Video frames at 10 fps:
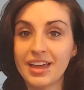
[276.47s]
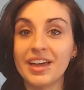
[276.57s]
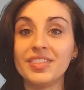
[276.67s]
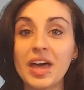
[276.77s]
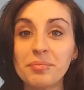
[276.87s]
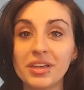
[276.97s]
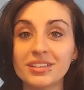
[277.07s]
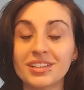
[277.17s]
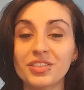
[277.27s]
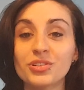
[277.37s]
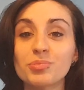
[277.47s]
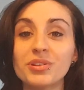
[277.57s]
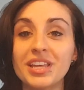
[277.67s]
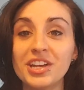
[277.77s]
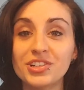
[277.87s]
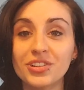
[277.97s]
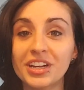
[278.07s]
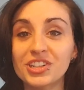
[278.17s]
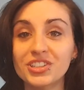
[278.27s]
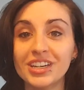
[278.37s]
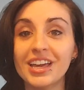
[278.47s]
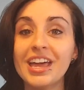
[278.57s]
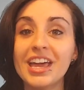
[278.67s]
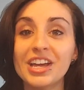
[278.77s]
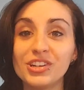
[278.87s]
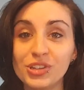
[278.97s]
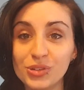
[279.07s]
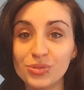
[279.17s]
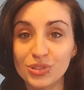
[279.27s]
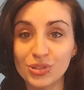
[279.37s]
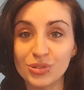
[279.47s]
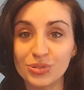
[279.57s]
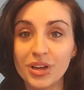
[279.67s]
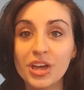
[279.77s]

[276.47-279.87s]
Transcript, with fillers: And that means that there's potential energy in you too.